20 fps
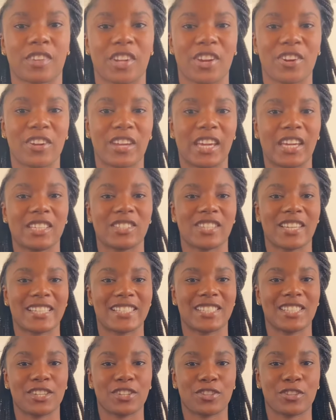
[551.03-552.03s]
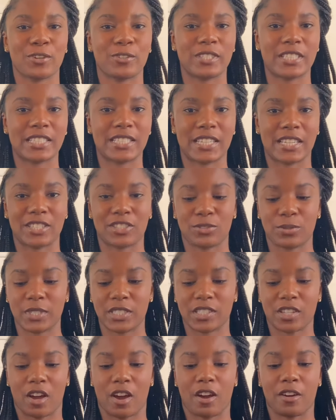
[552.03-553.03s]
Okay, so I took those
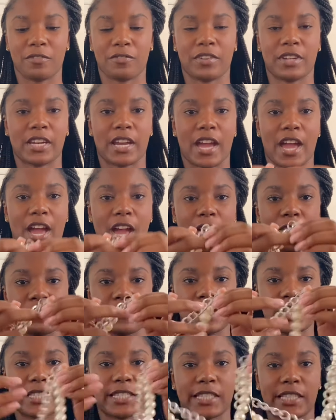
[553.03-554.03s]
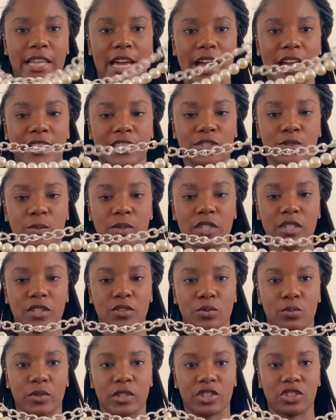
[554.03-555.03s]
accessories off, and I have this last
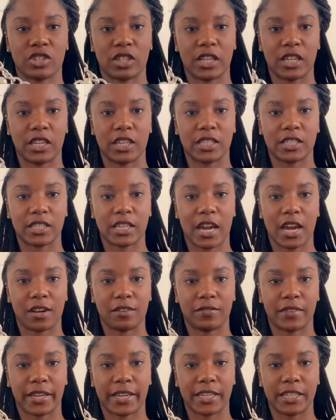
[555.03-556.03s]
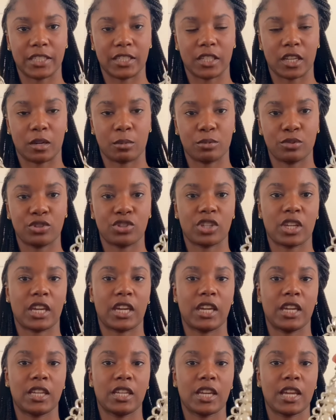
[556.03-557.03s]
one, which is kind of like a double
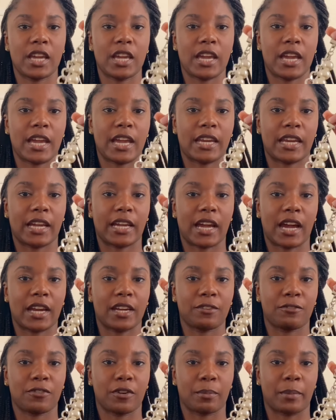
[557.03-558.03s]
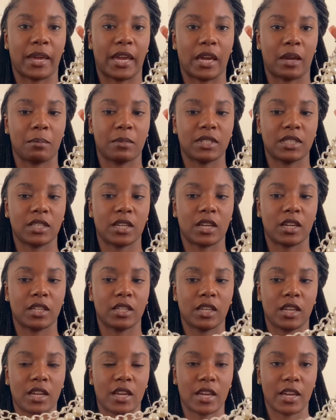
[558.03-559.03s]
chain, and I got it from
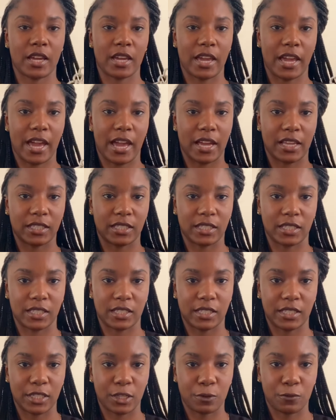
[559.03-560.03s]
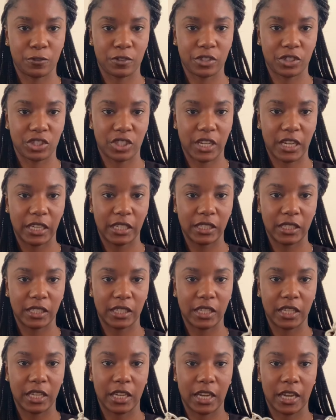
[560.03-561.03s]
Amazon. It has the silver chain
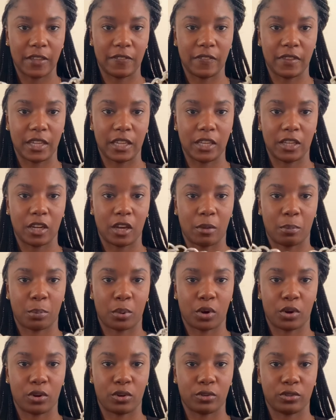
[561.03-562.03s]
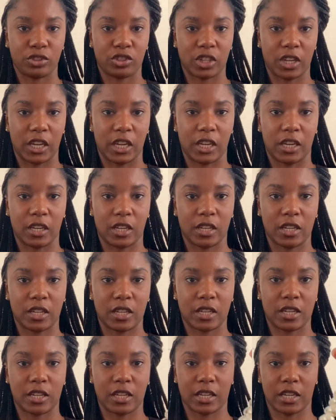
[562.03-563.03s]
link and then a pearl chain
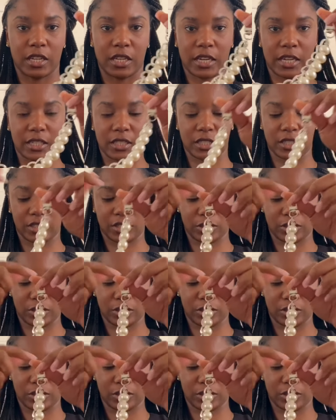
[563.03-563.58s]
connected